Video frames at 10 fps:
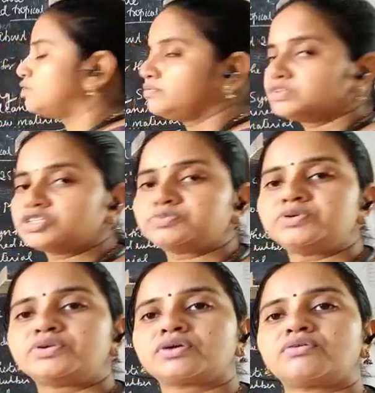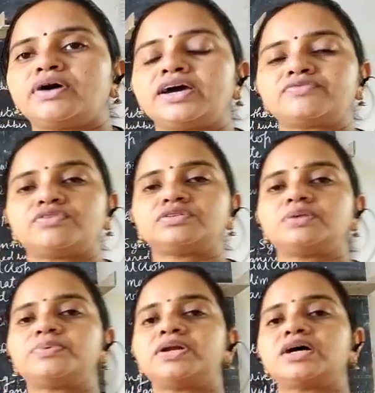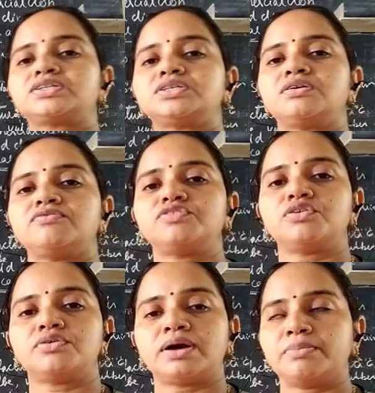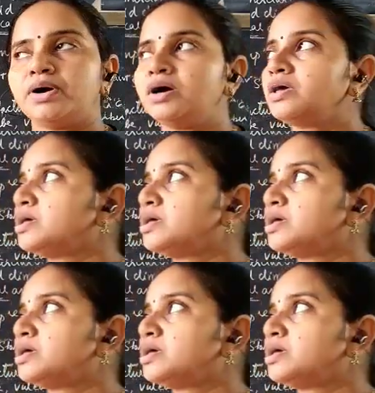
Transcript: which has been required for the production of your rubber,